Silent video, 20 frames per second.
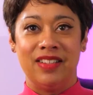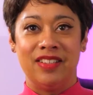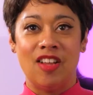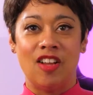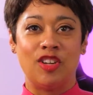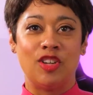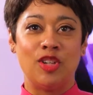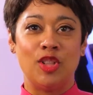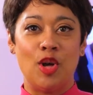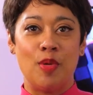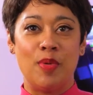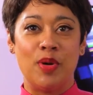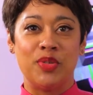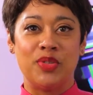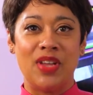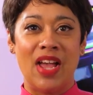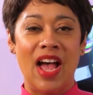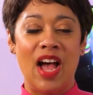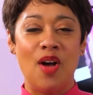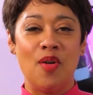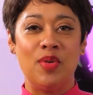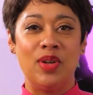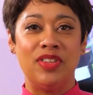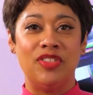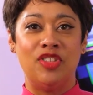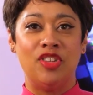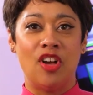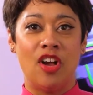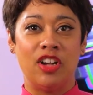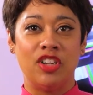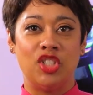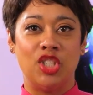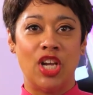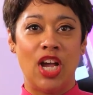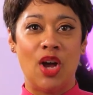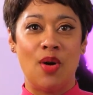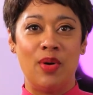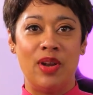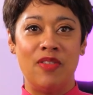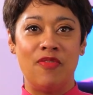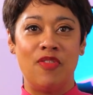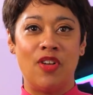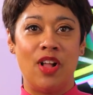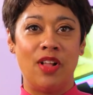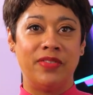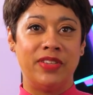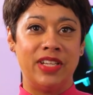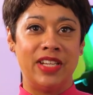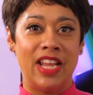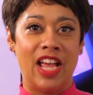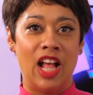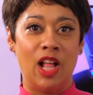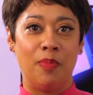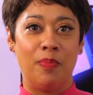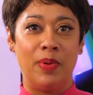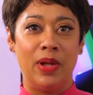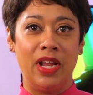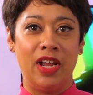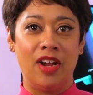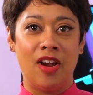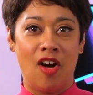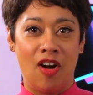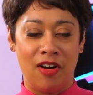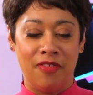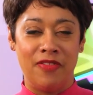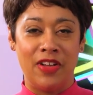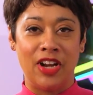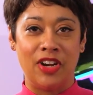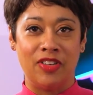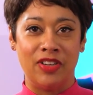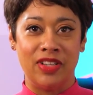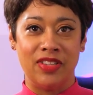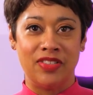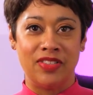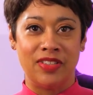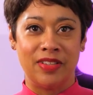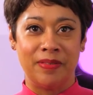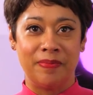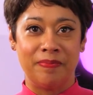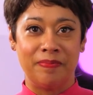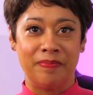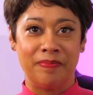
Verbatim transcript: Doctor Lobos, how is Dog Chow involved in helping our veterans?